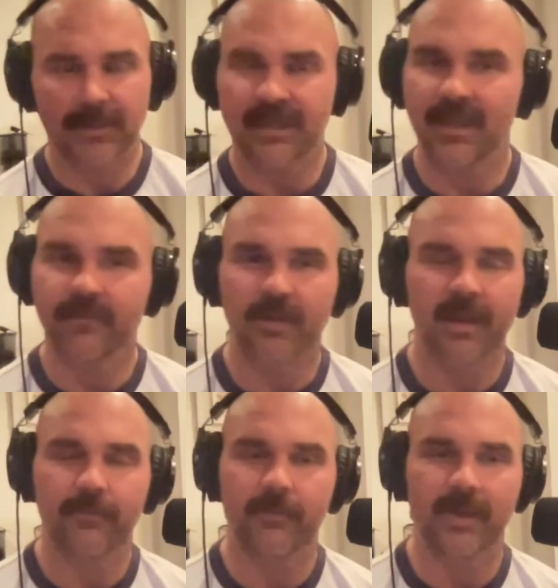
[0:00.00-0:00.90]
But never
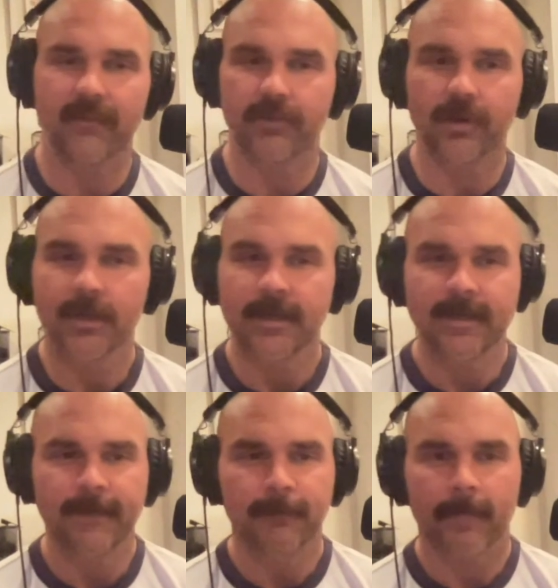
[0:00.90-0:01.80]
have we ever,
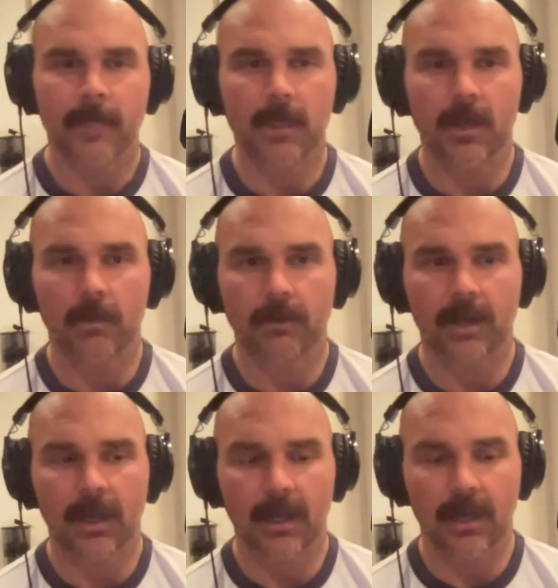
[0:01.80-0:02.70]

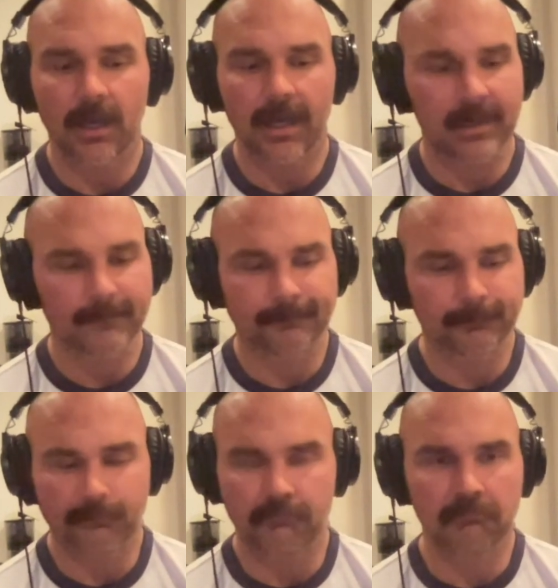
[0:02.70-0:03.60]

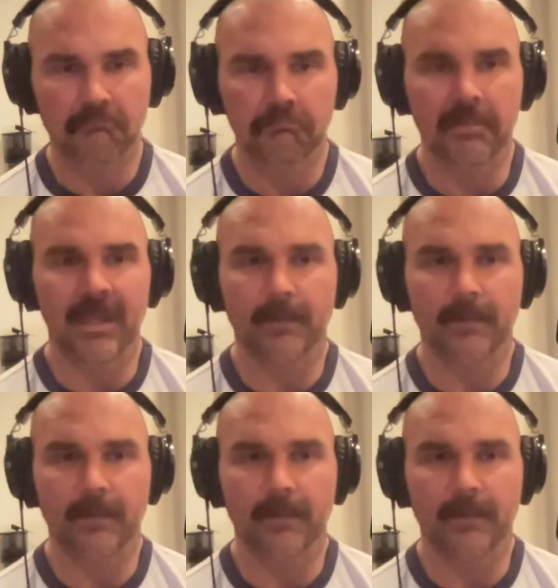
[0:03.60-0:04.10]
been